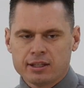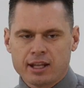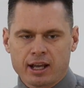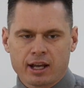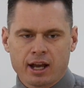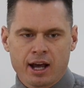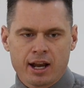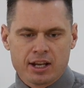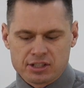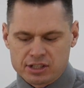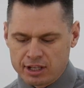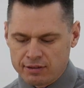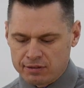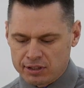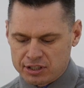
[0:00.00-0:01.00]
That God has
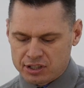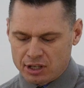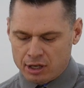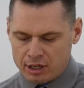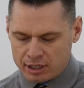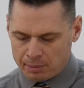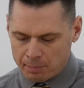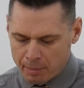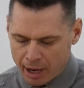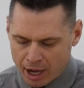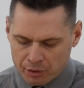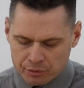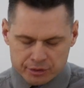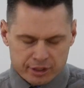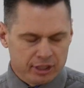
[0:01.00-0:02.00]
given us an
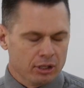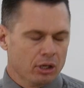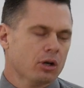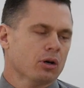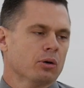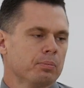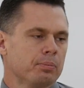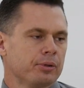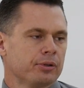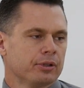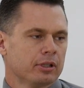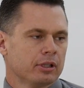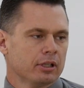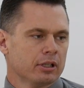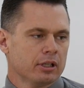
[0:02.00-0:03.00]
abounding hope.
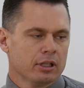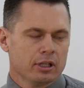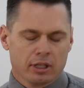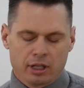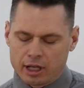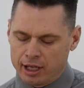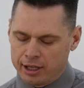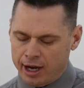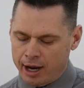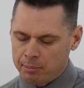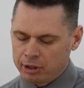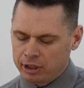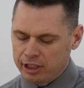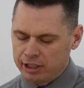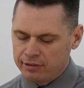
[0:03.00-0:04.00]
And I
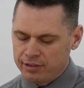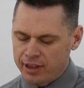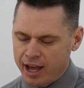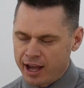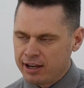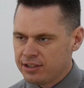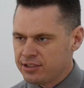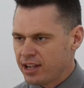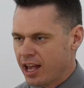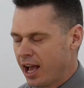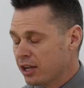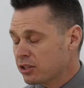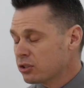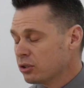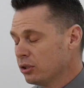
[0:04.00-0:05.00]
believe that is
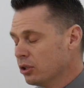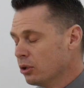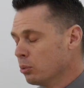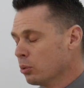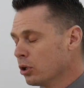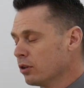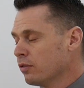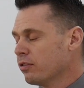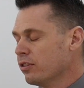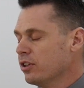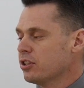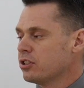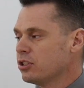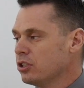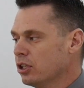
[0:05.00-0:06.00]
actually the word for
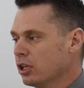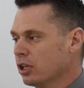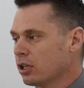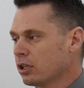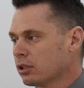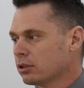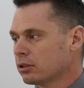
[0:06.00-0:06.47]
this year.